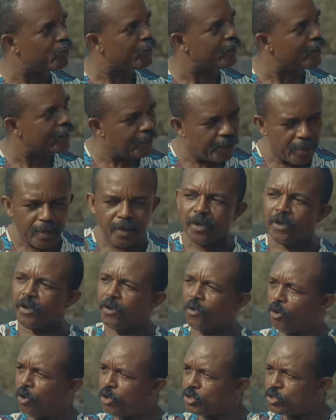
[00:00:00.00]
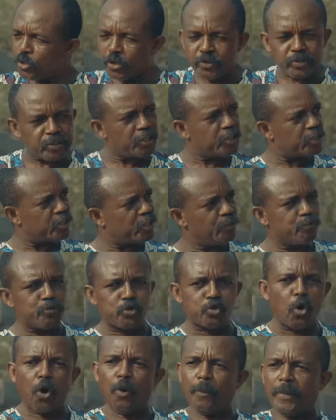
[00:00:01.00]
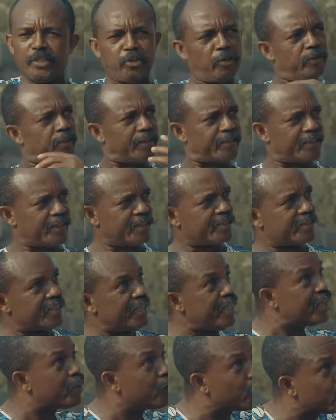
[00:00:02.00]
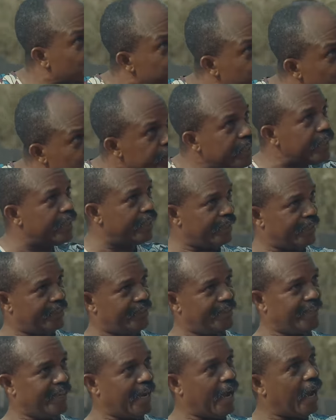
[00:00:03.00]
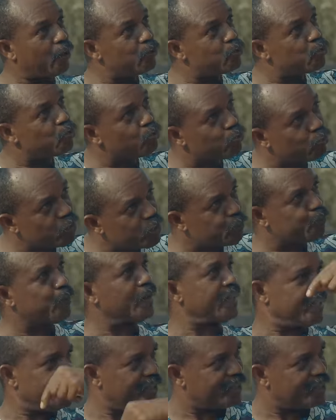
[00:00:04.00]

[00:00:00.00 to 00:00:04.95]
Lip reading: Eh? Also teach him so many other things, including how to respect